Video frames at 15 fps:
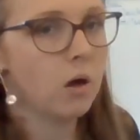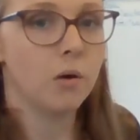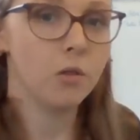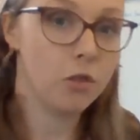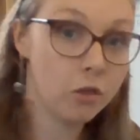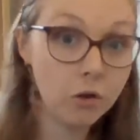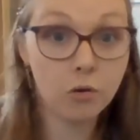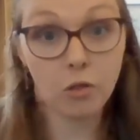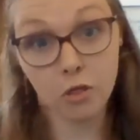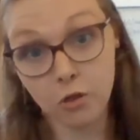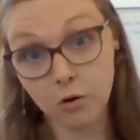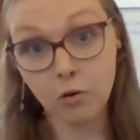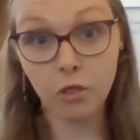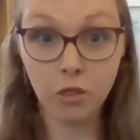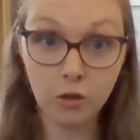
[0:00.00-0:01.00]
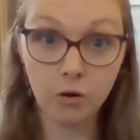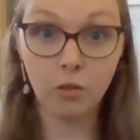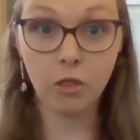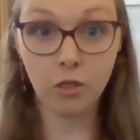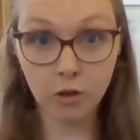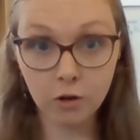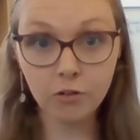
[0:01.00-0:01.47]
thud, thud, thud,
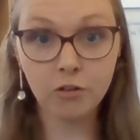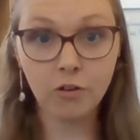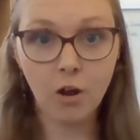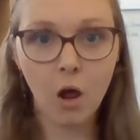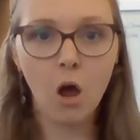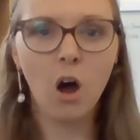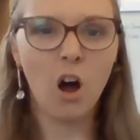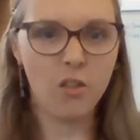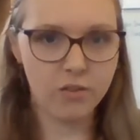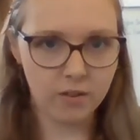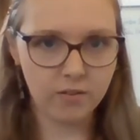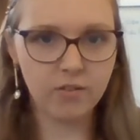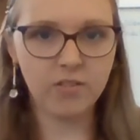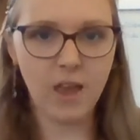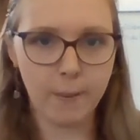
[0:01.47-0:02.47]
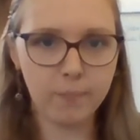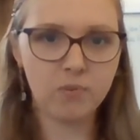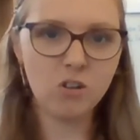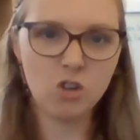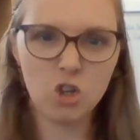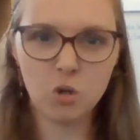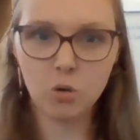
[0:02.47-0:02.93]
thud on the steps
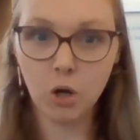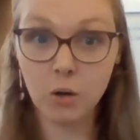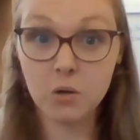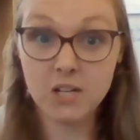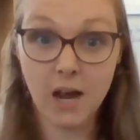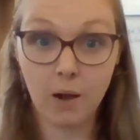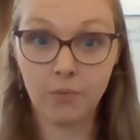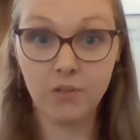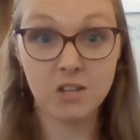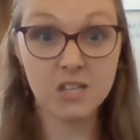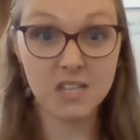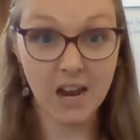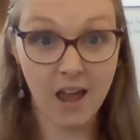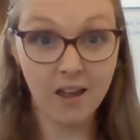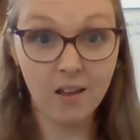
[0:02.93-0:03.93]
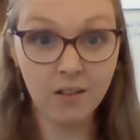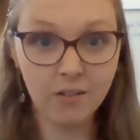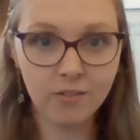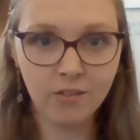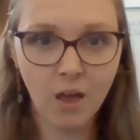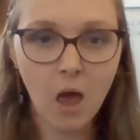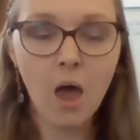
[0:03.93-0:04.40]
as you go down the
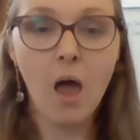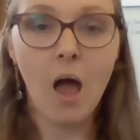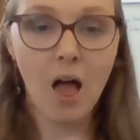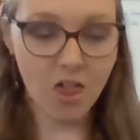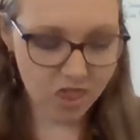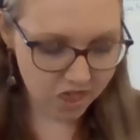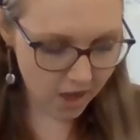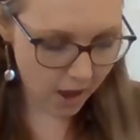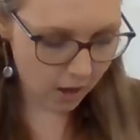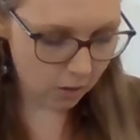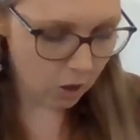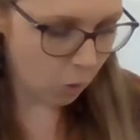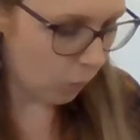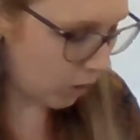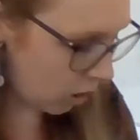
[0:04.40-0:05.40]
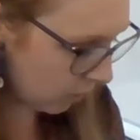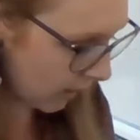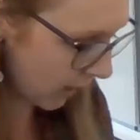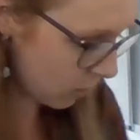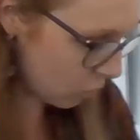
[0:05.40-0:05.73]
stairs. And then when you get